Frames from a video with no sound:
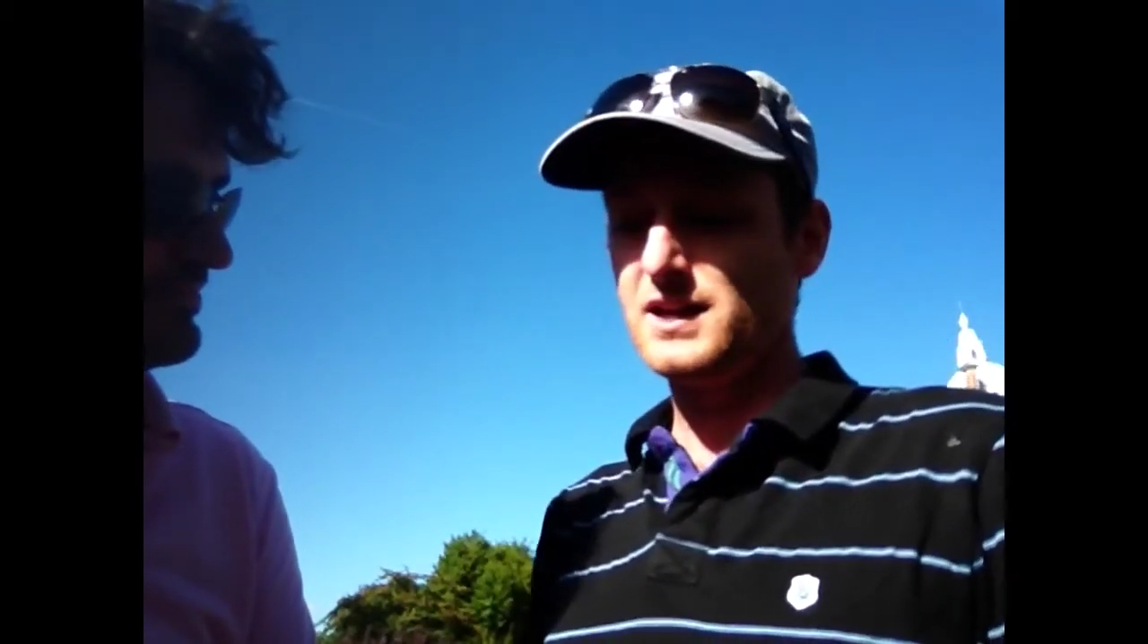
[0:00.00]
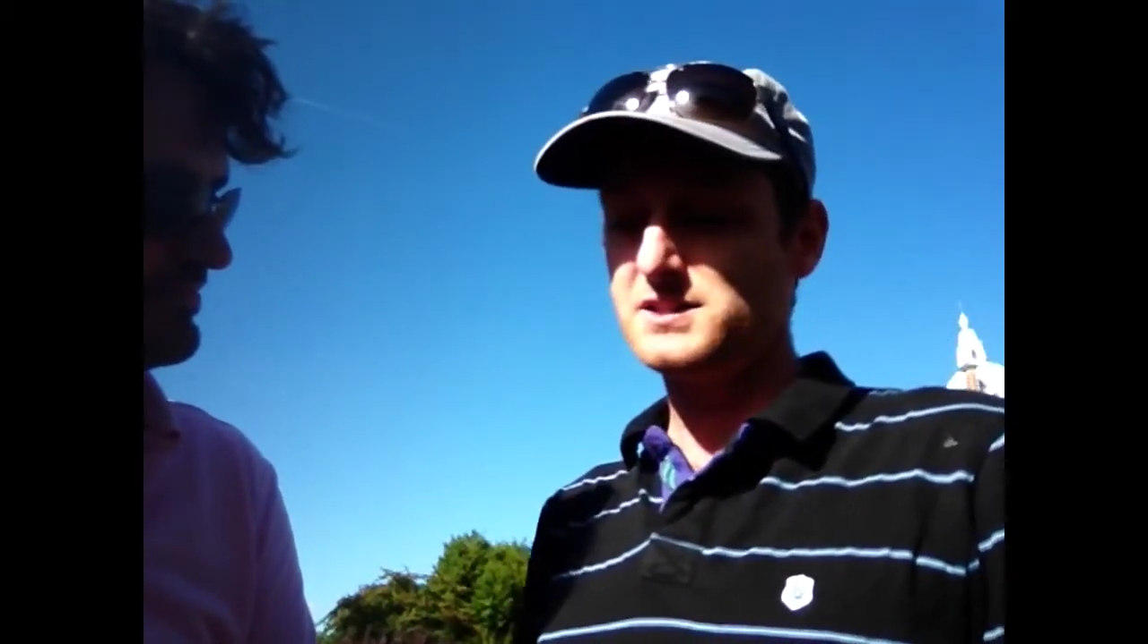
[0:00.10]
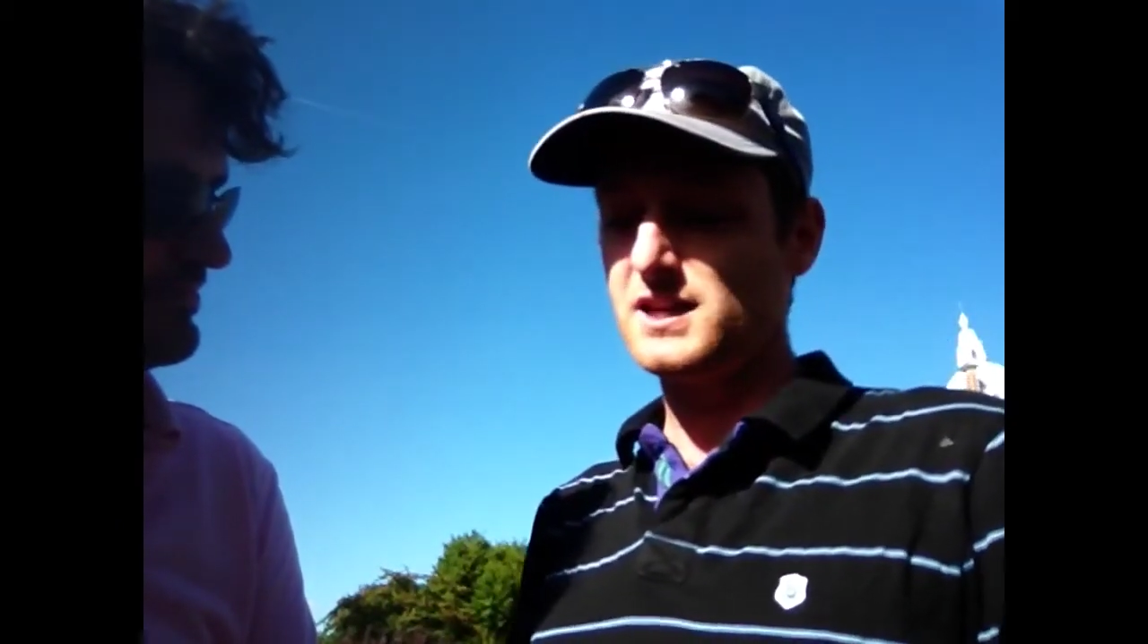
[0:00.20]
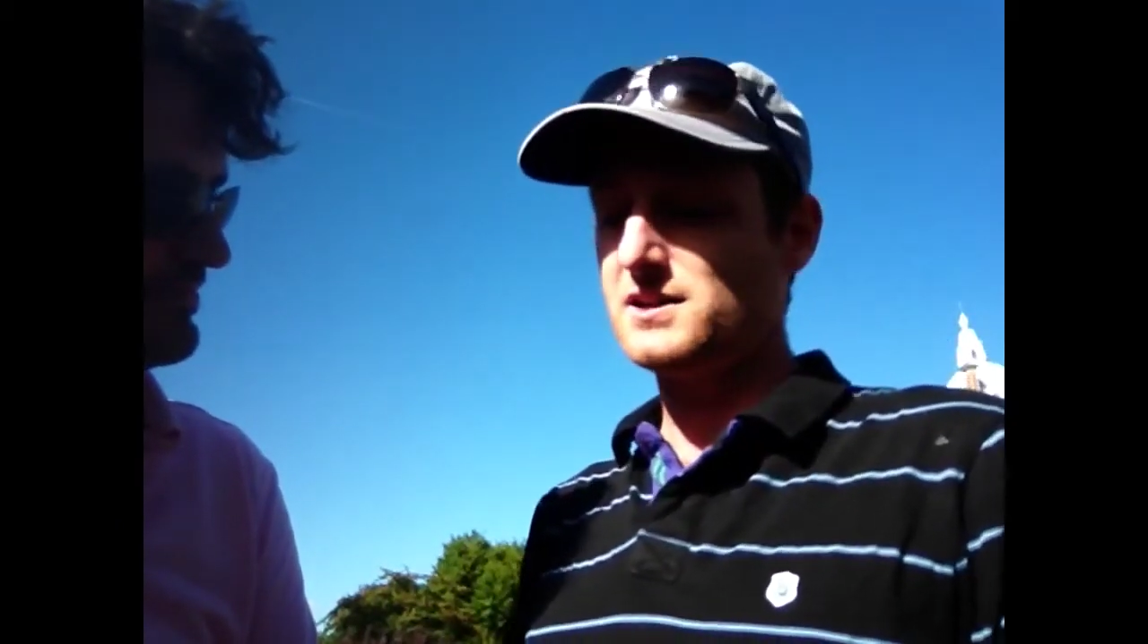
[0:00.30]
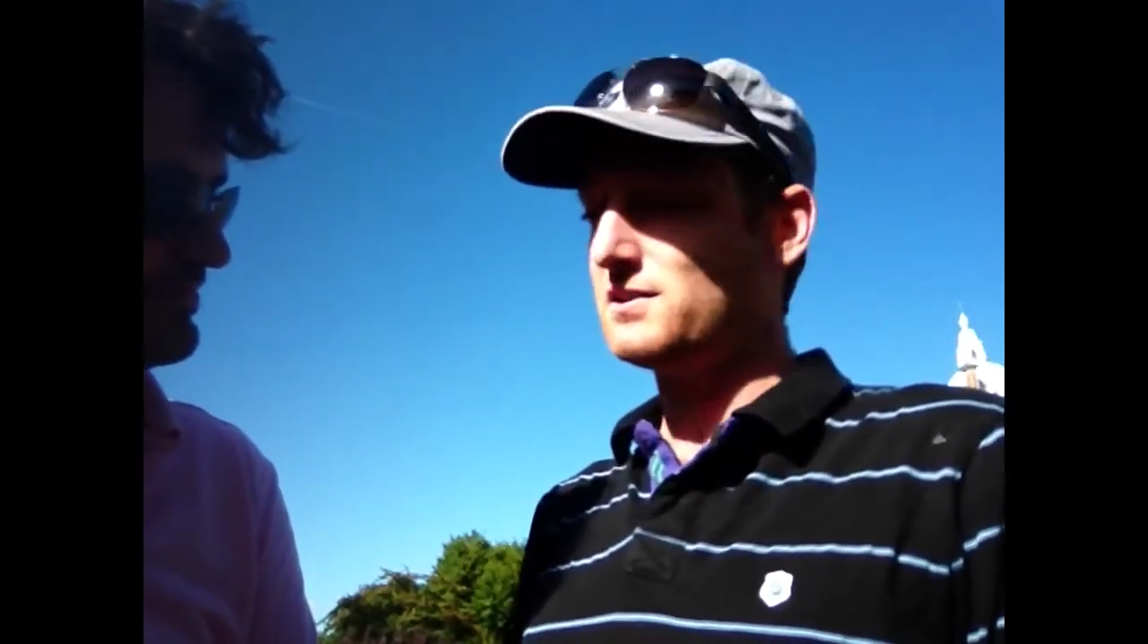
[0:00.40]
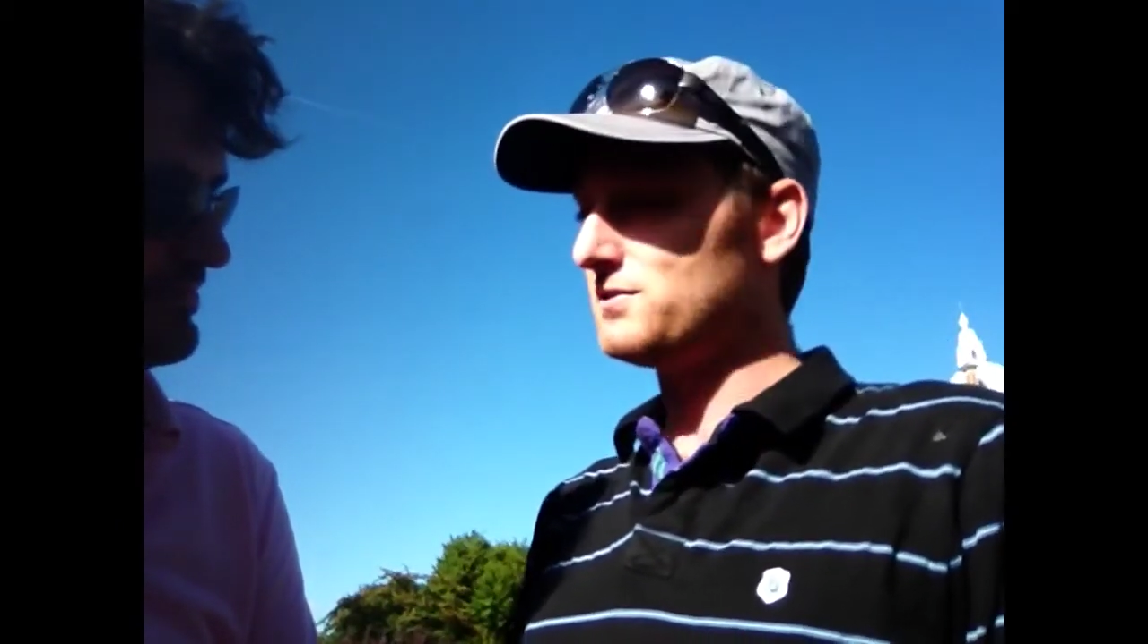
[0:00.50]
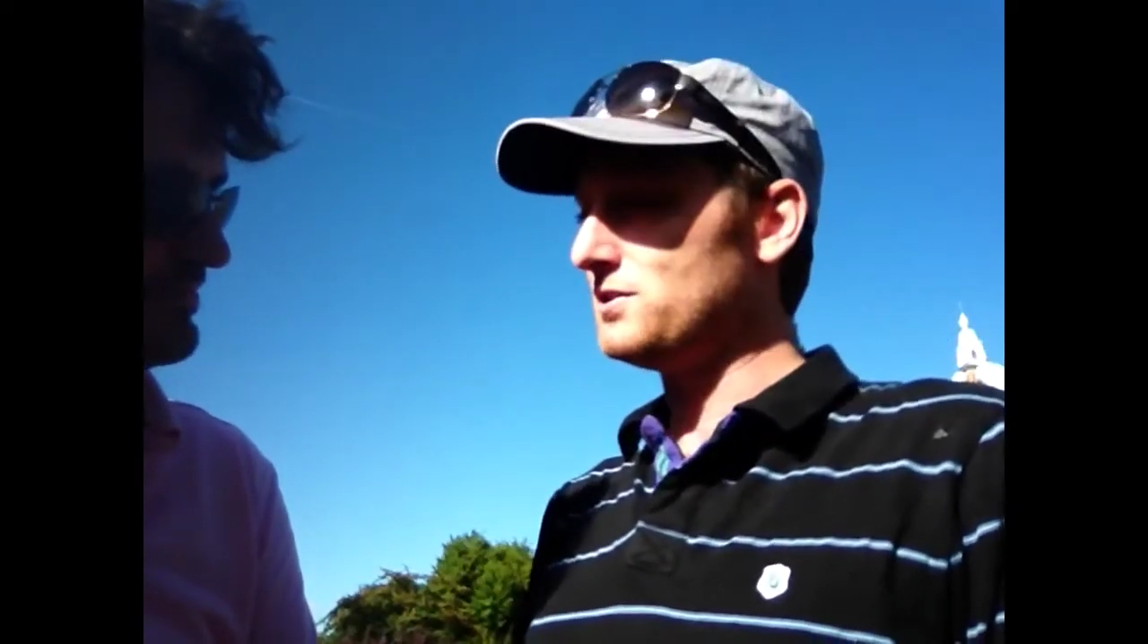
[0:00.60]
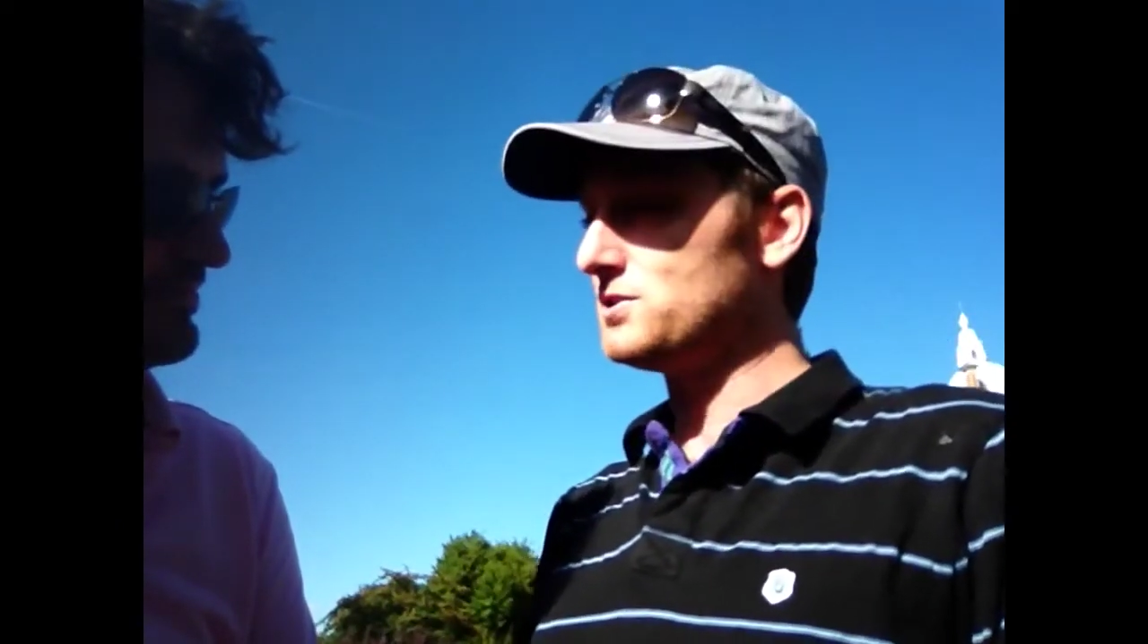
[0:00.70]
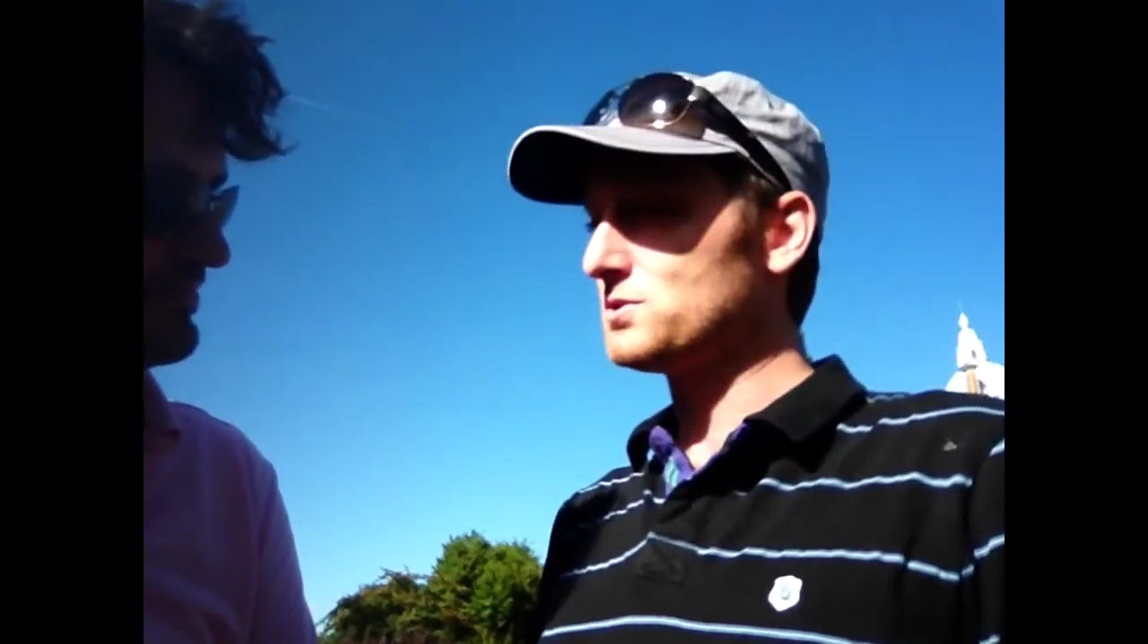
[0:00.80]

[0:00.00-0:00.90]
second and third